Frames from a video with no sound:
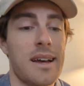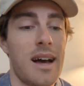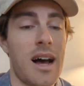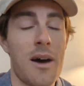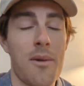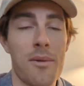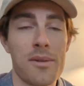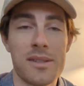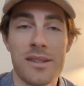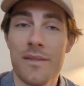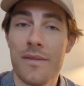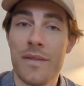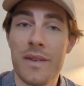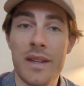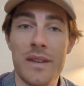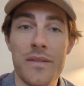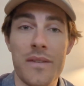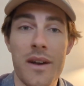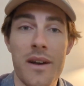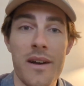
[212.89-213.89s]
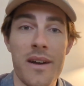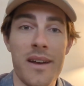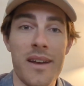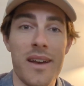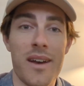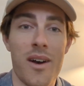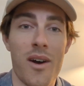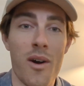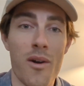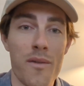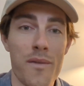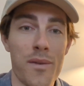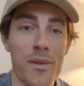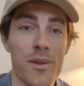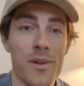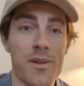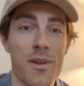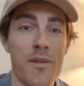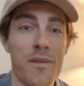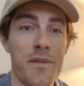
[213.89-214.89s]
I wasn't feeling very hopeful
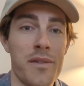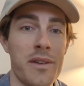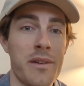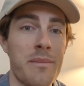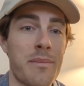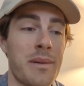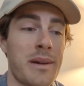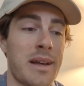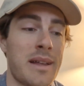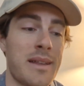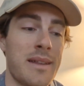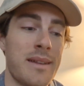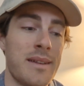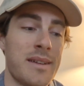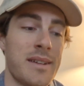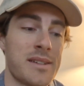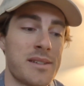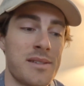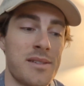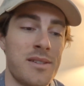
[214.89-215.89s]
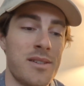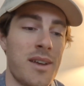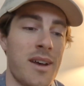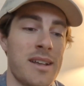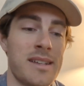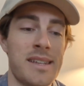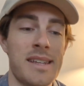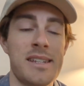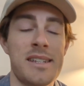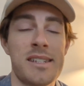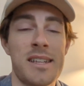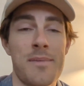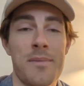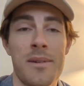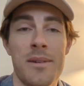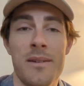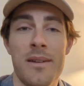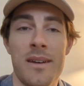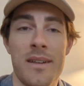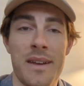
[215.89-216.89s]
or confident, but I said to
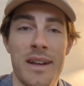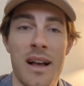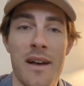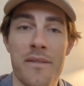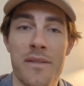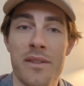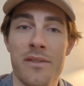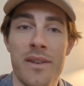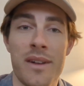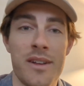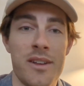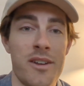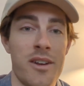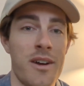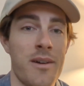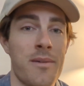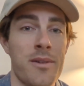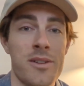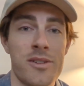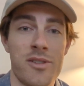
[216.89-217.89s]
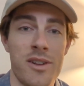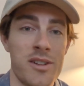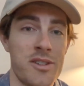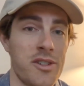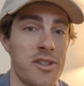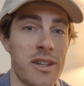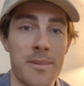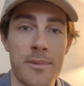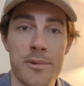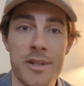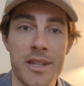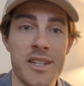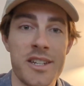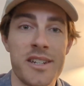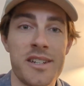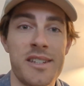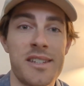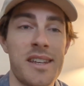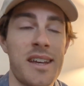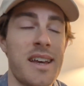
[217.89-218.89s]
someone, I think after the round, I want to try and shoot double
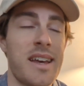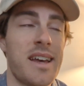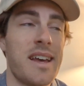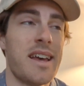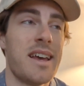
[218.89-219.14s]
digits.